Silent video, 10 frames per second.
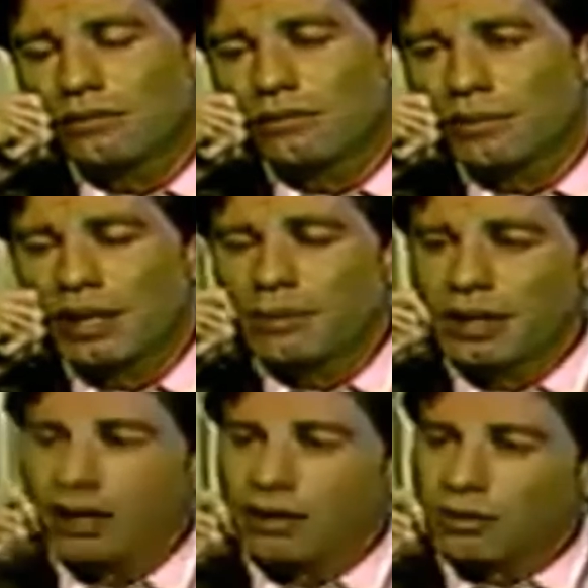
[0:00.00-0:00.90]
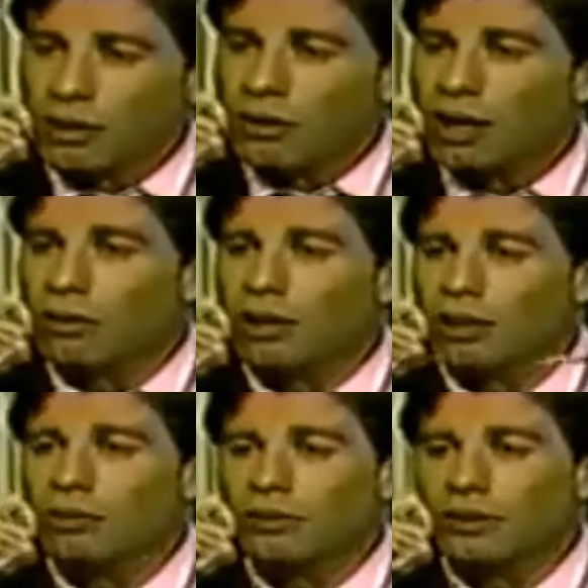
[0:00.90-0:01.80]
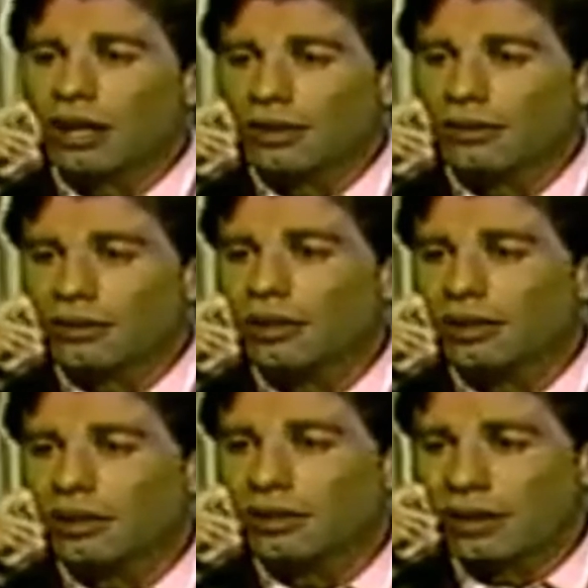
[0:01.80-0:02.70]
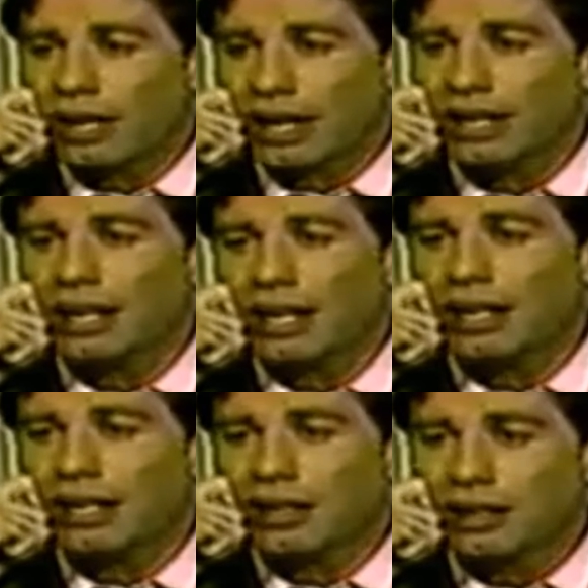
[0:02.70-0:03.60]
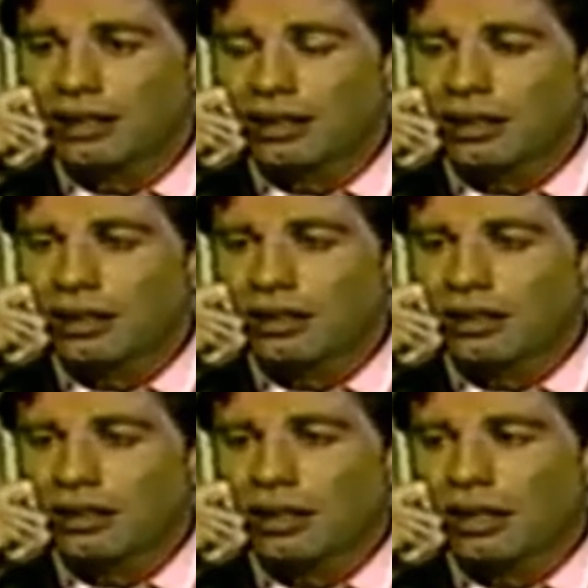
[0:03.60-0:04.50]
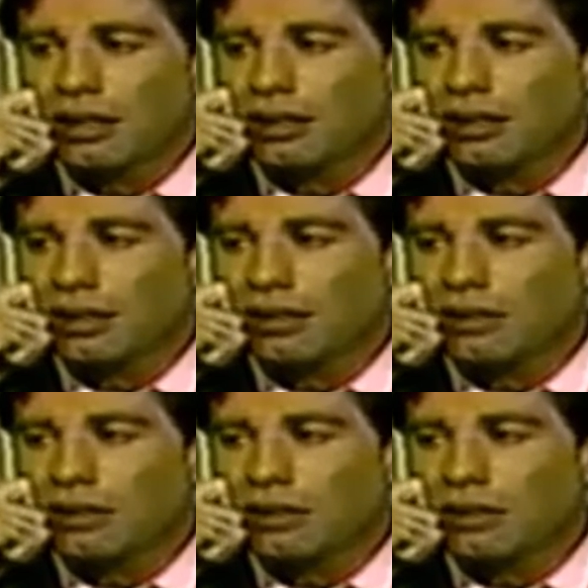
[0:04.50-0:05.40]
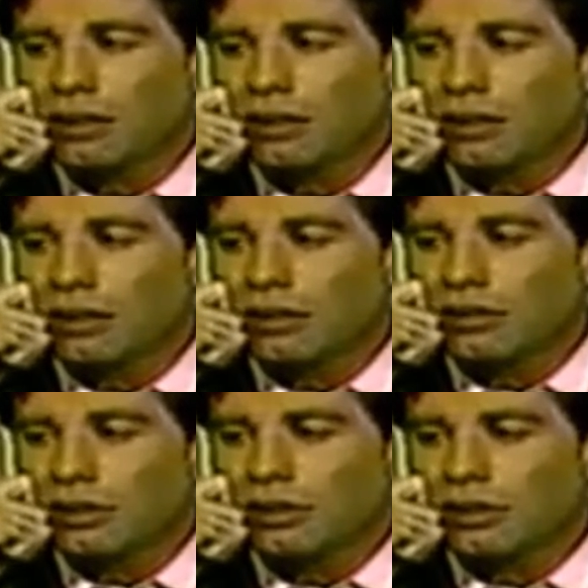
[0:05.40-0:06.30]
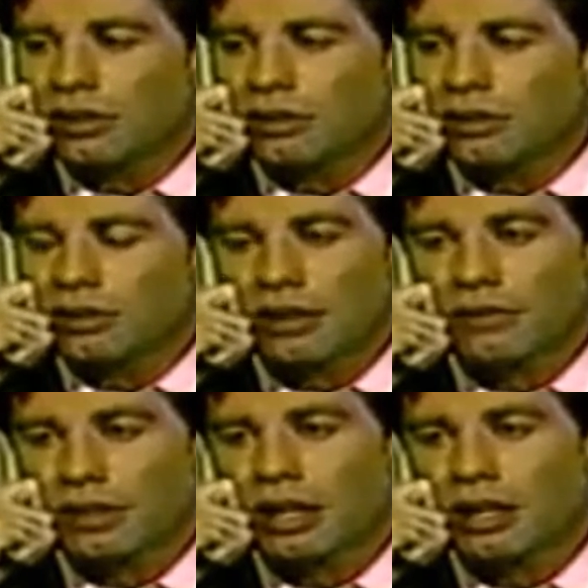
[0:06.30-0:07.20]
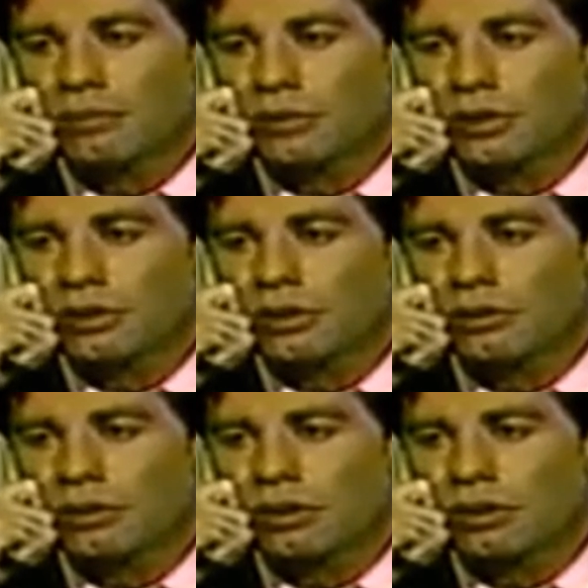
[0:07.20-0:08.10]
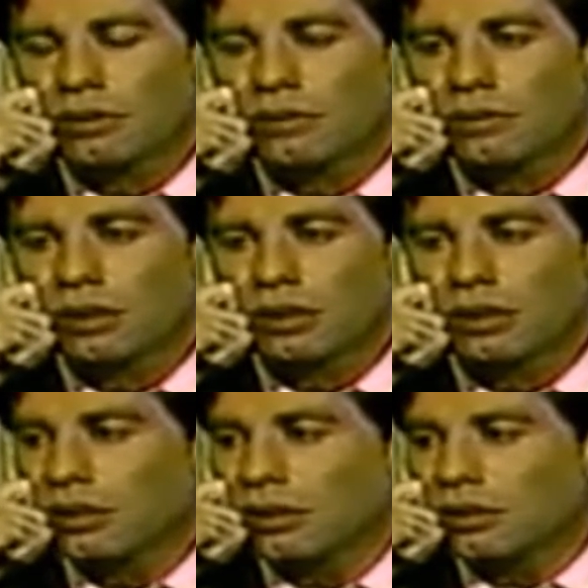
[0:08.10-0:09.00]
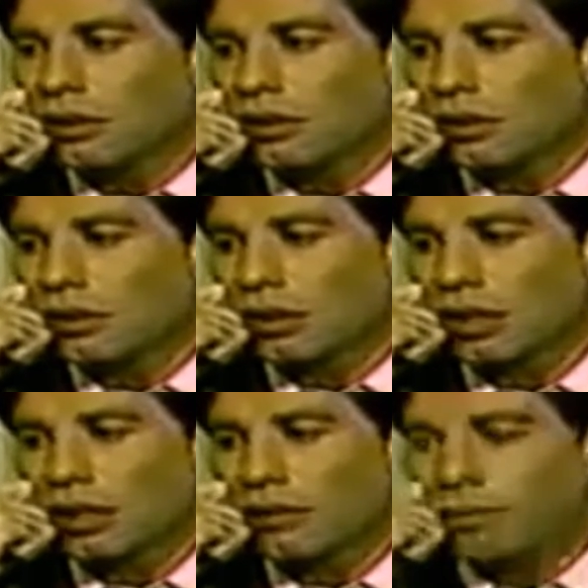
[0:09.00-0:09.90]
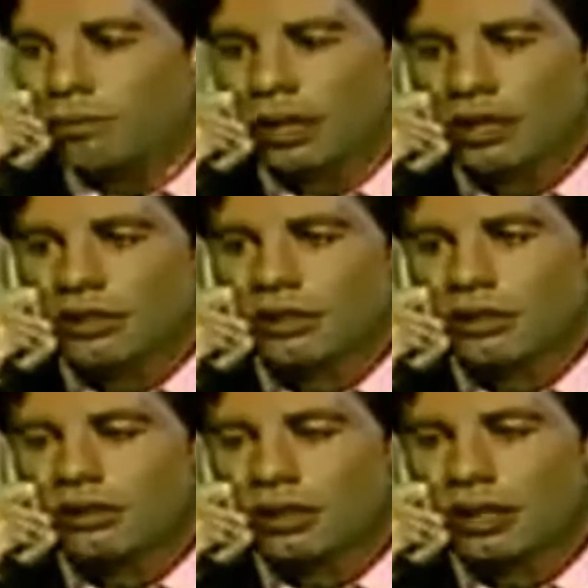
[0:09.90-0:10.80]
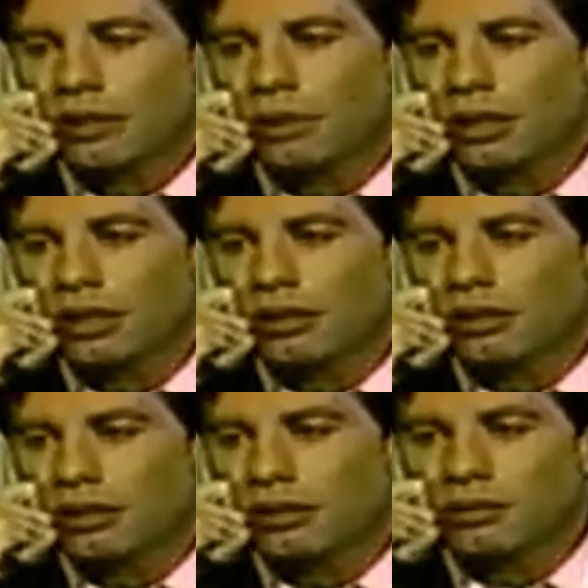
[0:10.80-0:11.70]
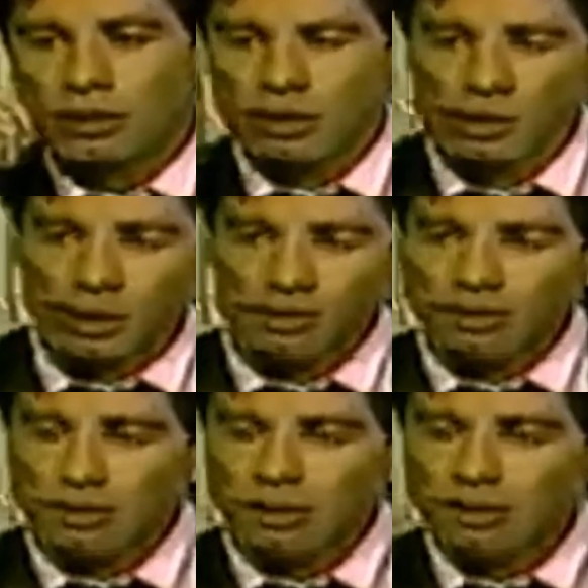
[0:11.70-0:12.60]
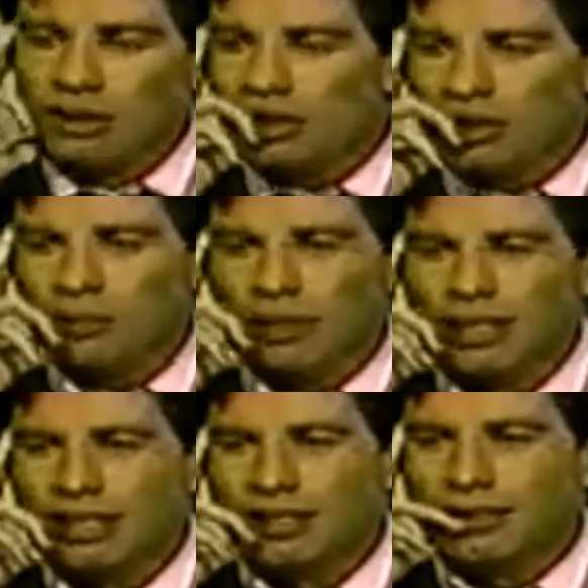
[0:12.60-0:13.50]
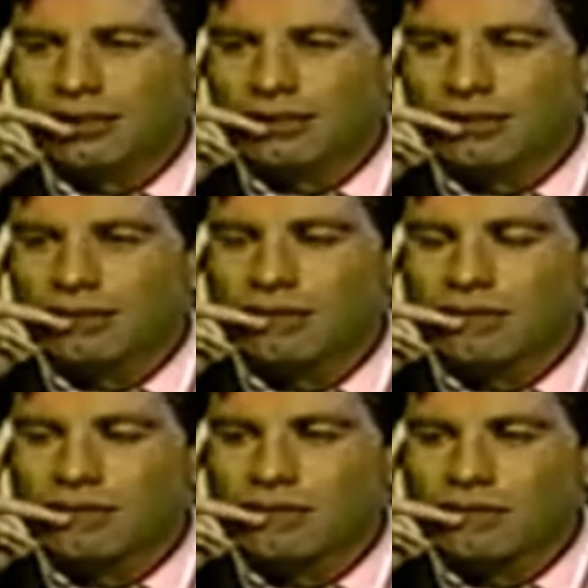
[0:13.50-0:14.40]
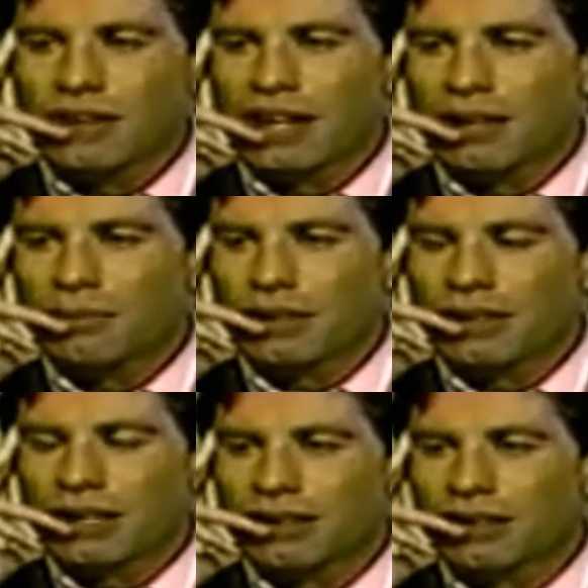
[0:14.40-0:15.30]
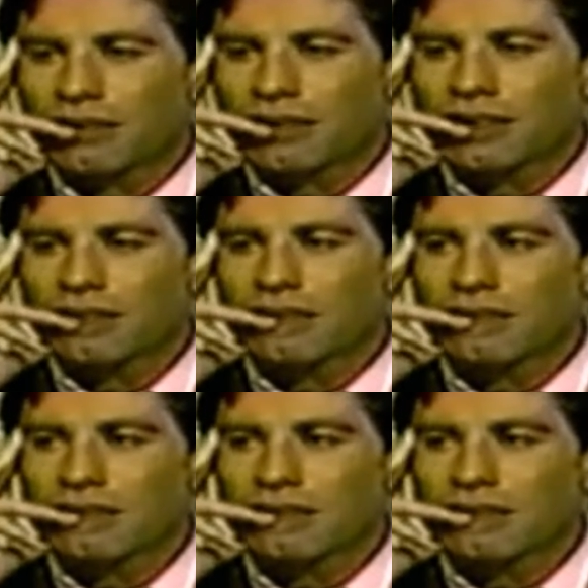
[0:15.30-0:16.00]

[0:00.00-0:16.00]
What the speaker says: maybe I don't know how well I would have gotten through it if I hadn't had it. And just the tough times, the kind of pressure that I'd been under with the kind of immediate fame and that kind of thing.